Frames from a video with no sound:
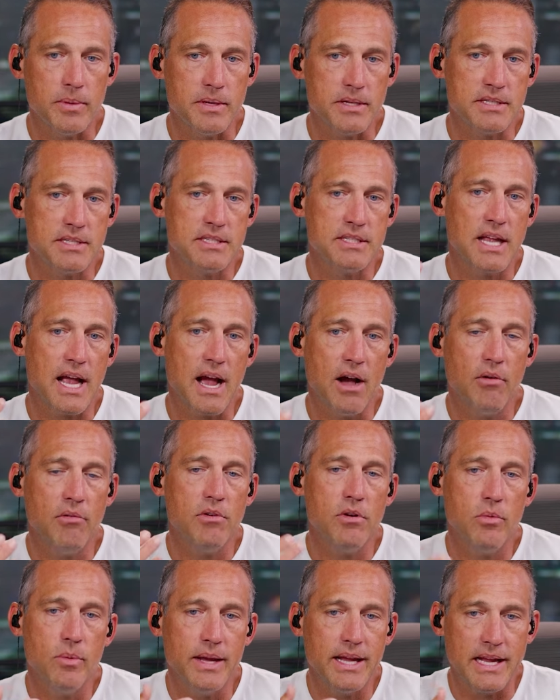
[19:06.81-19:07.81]
is, is how
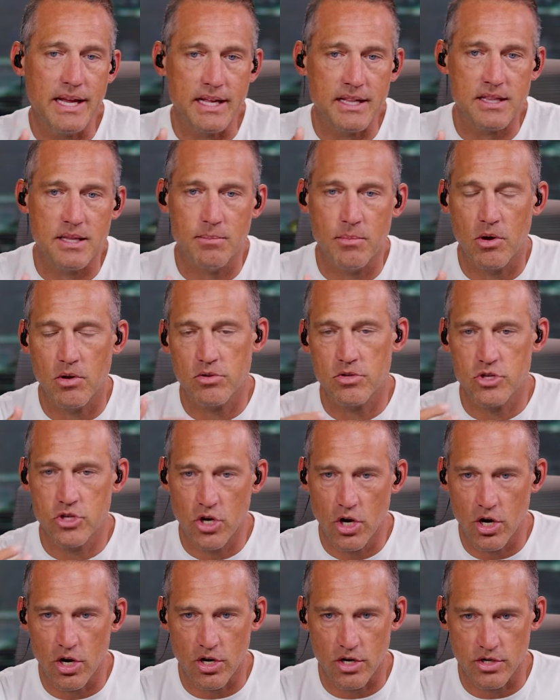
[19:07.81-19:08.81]
do we get them all
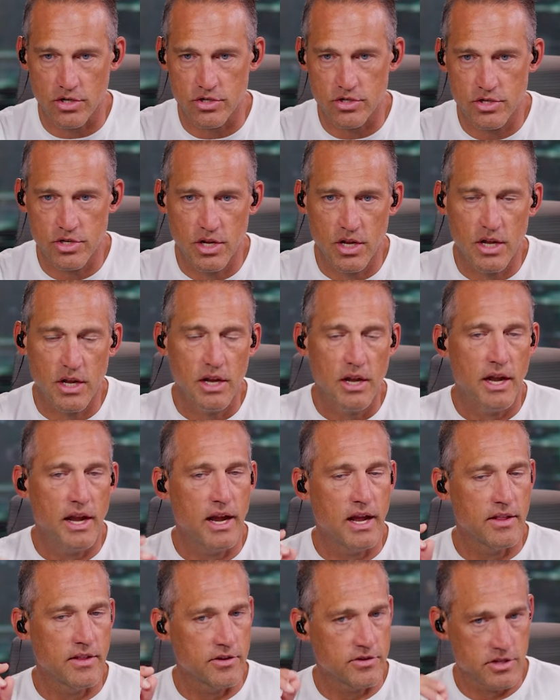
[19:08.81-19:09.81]
charged?
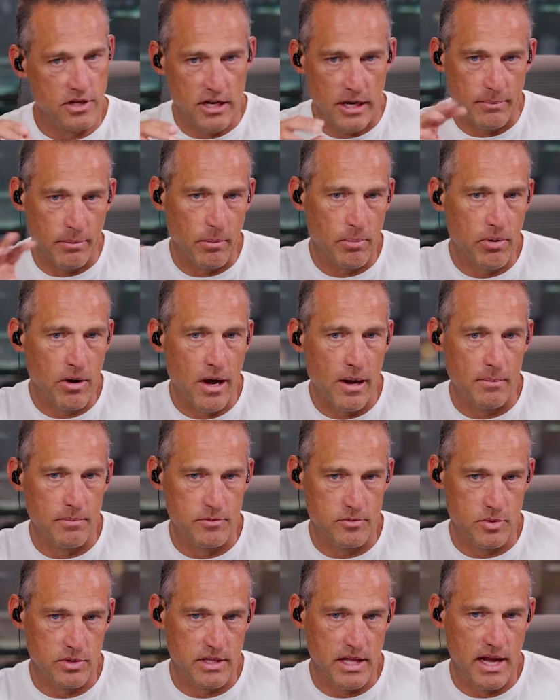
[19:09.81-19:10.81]
And there's a couple
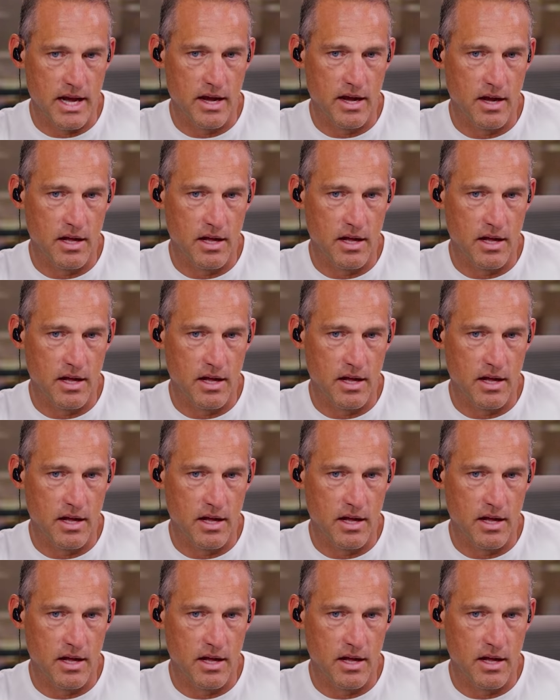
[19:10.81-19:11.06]
problems with that.